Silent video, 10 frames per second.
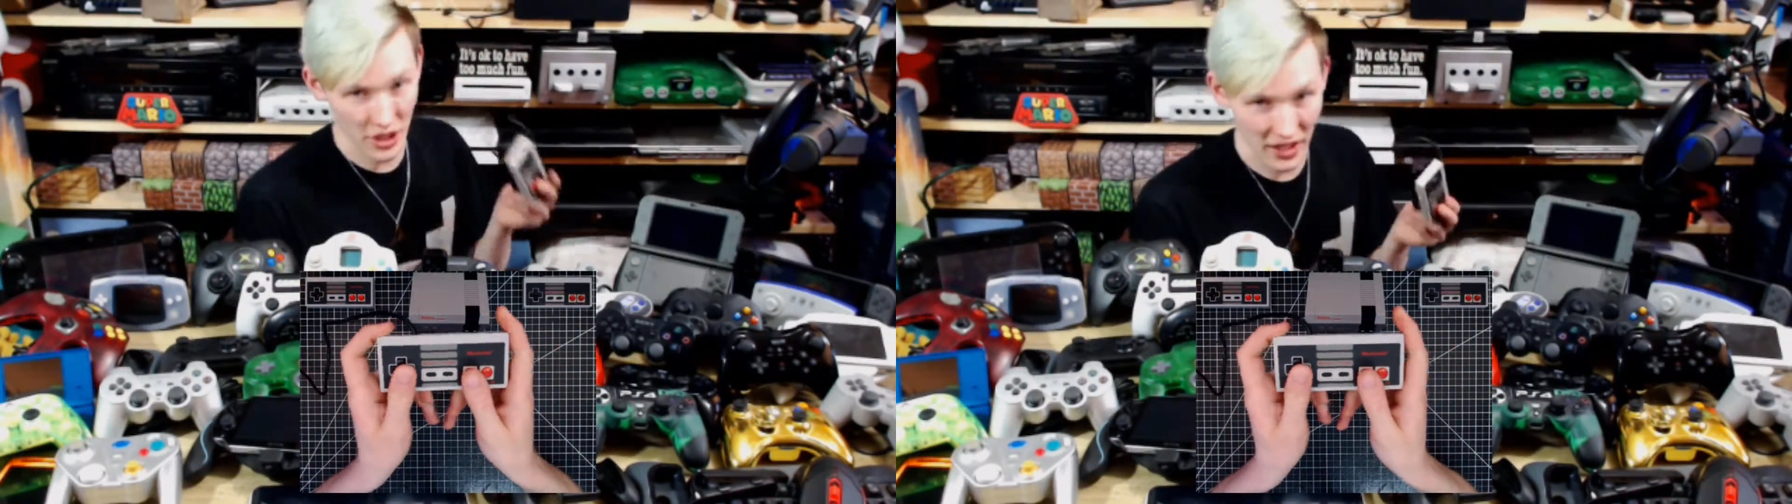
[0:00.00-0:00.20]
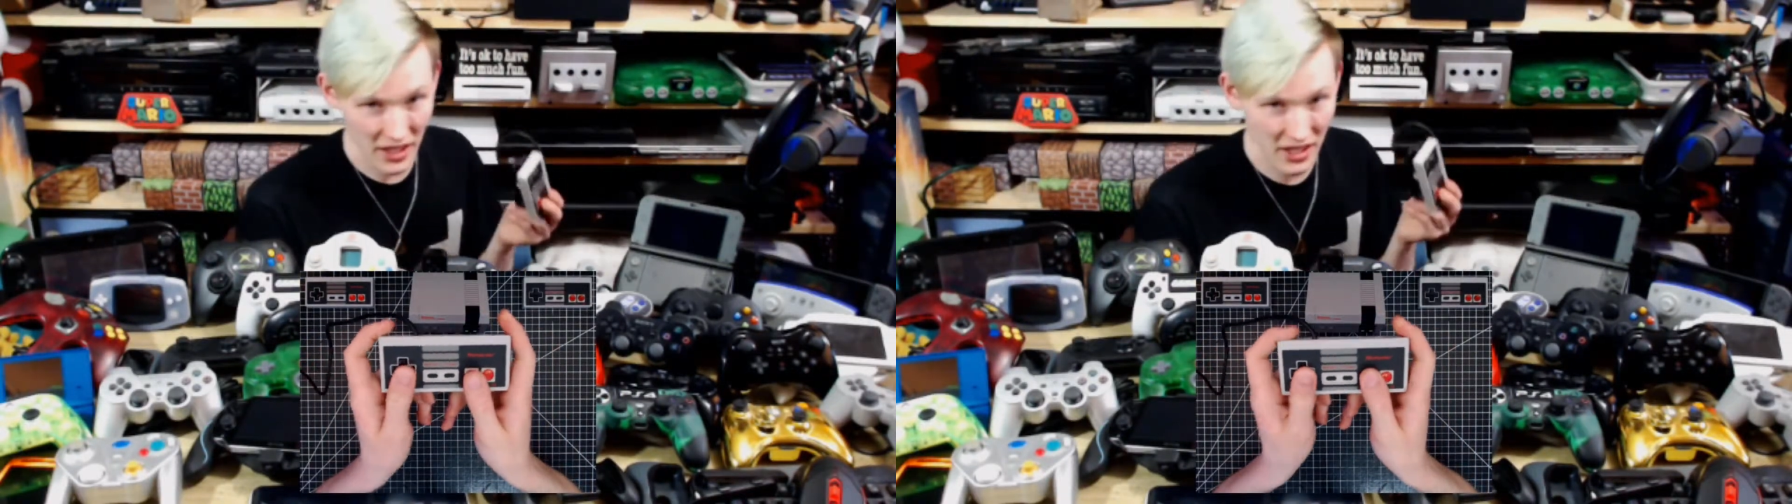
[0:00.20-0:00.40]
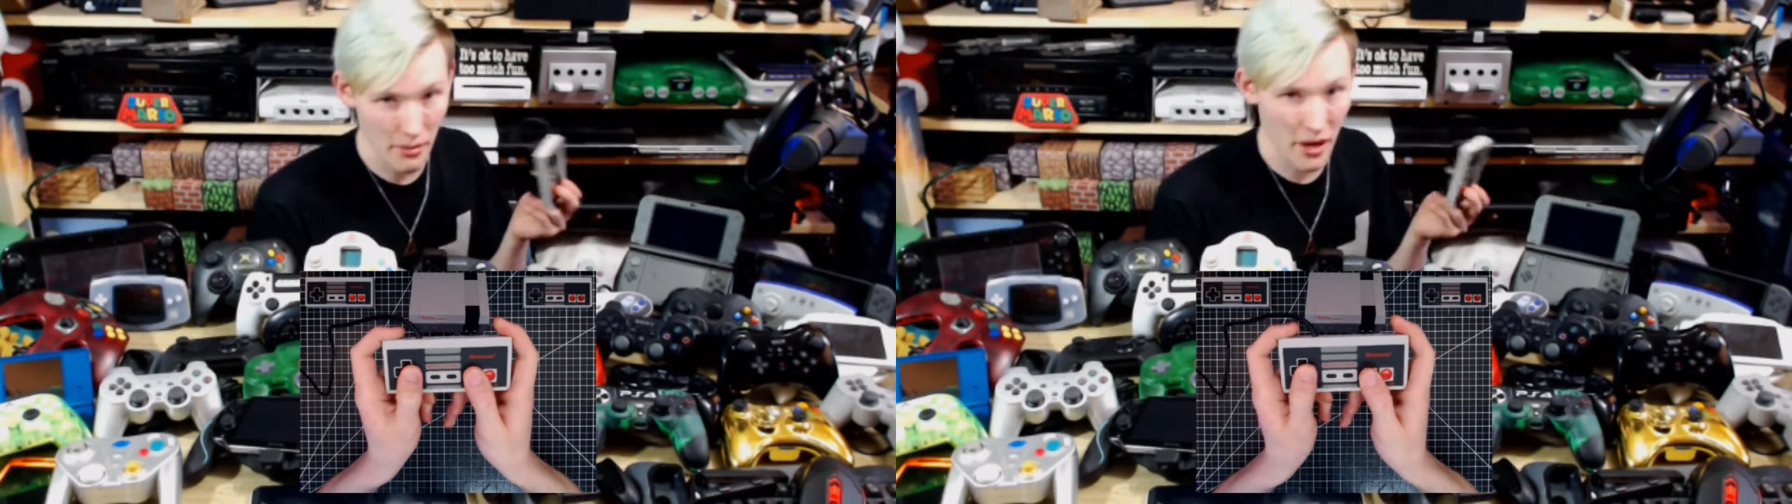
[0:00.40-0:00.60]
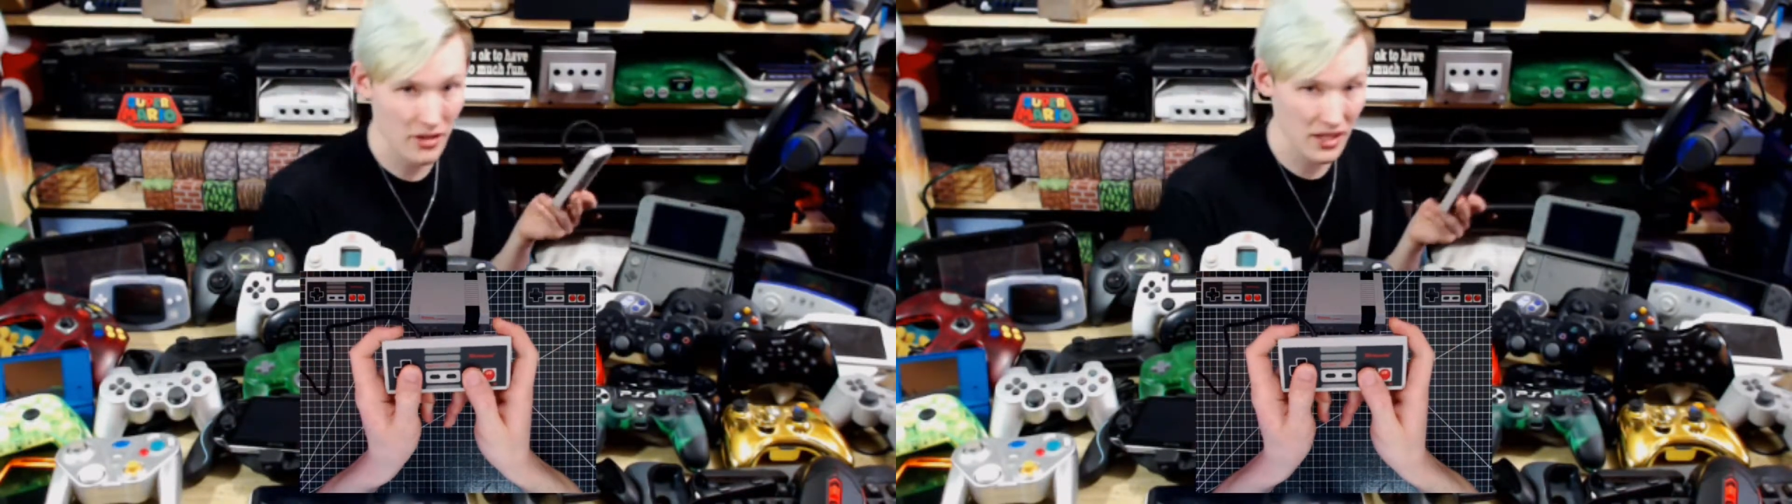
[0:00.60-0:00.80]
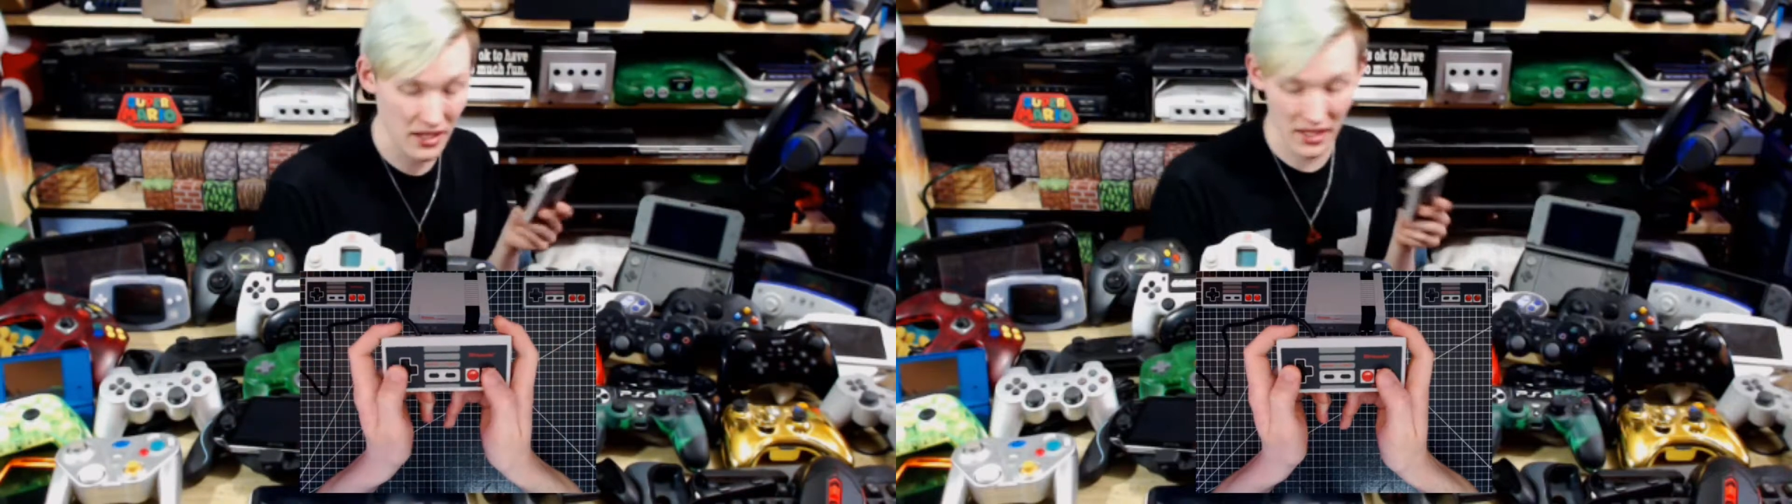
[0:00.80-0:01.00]
that has come out
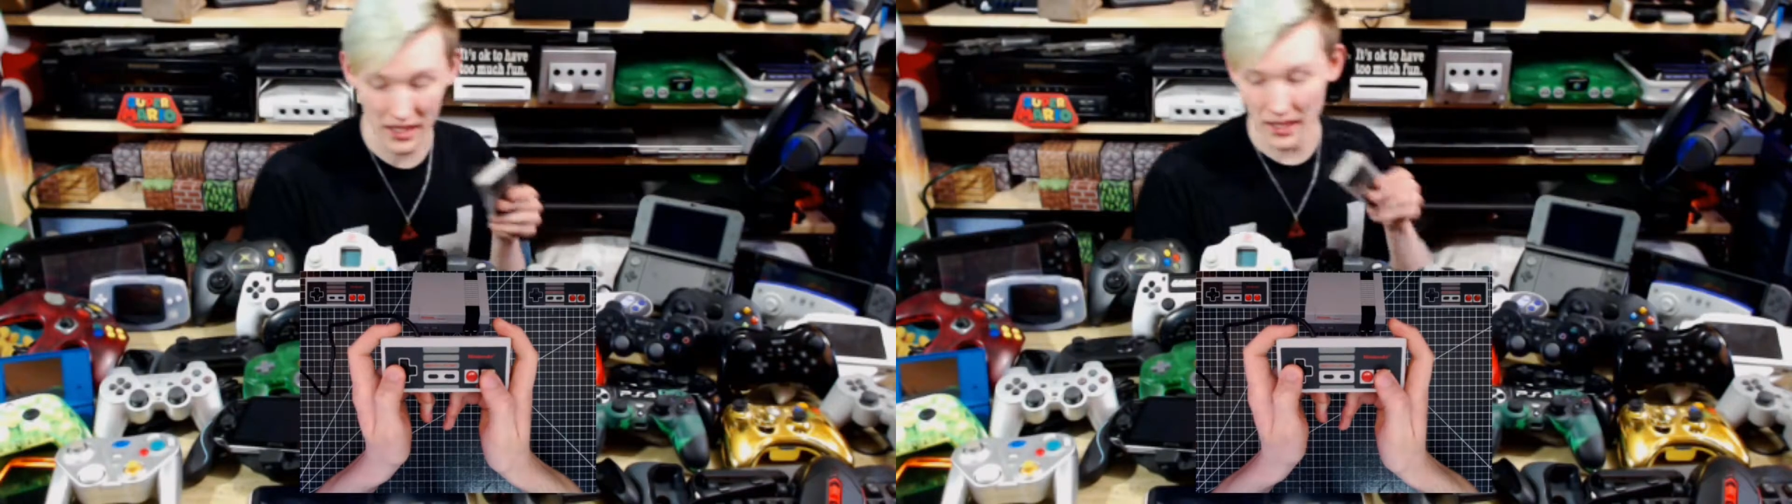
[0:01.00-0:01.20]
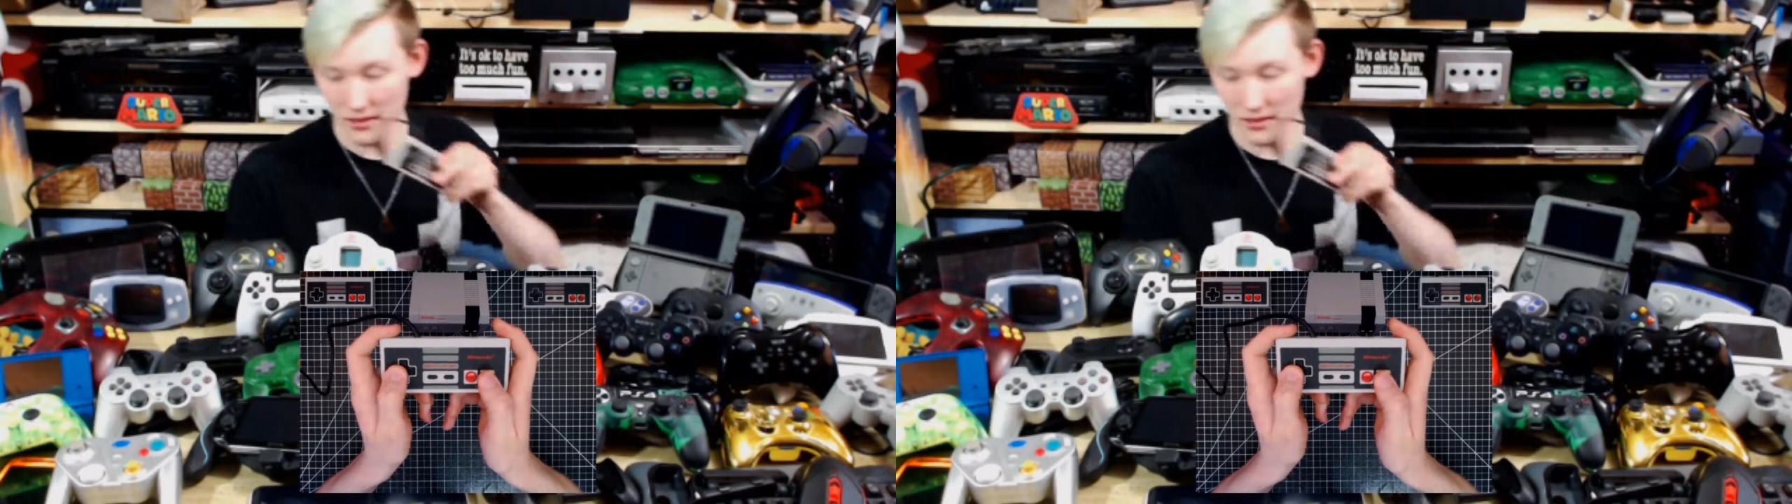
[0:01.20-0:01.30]
since then.